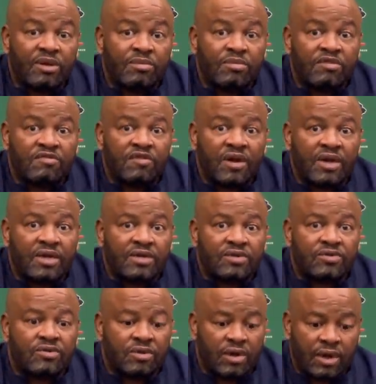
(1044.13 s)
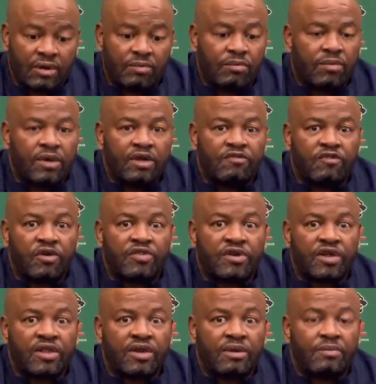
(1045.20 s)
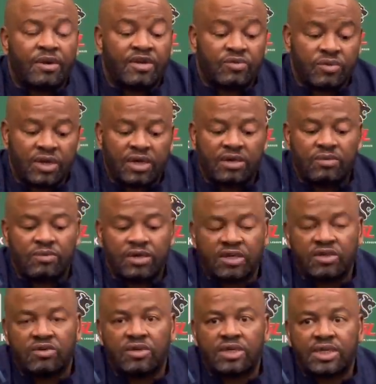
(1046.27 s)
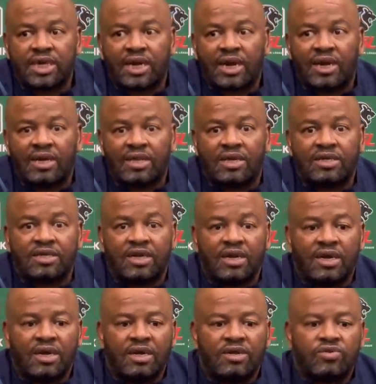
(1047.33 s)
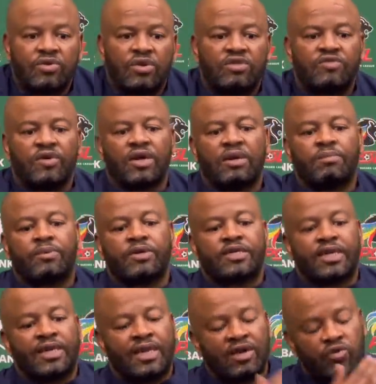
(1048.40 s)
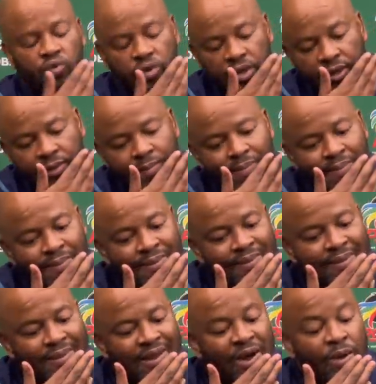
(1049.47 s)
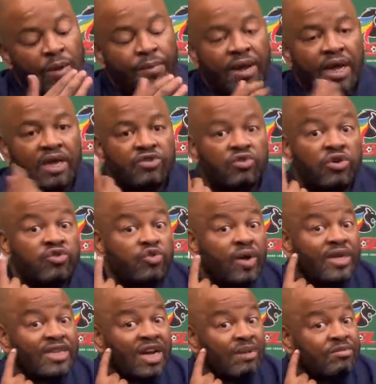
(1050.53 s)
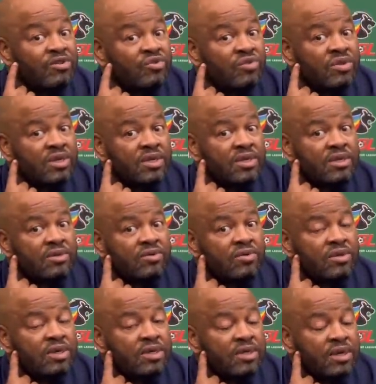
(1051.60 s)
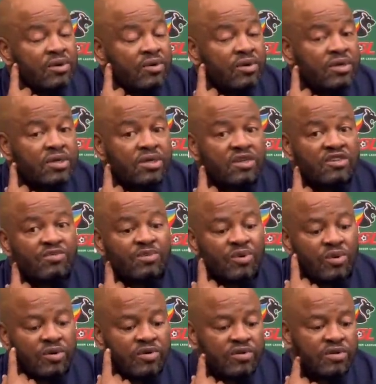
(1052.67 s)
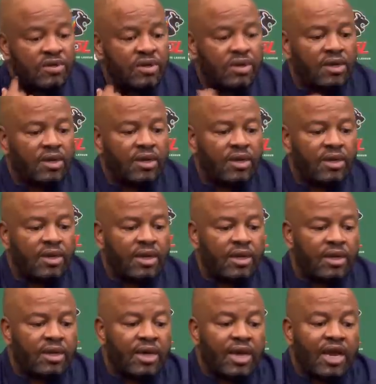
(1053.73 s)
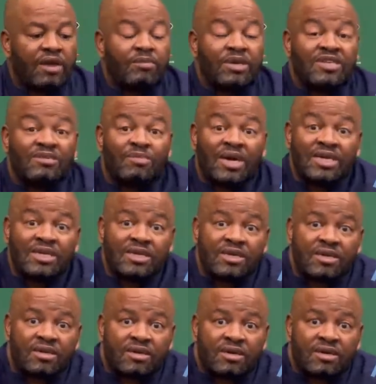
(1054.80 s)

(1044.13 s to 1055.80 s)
midfield, a 4-3-3, but we did not start like that. So it's very important that our players also adapt to these conditions, because they can be demanding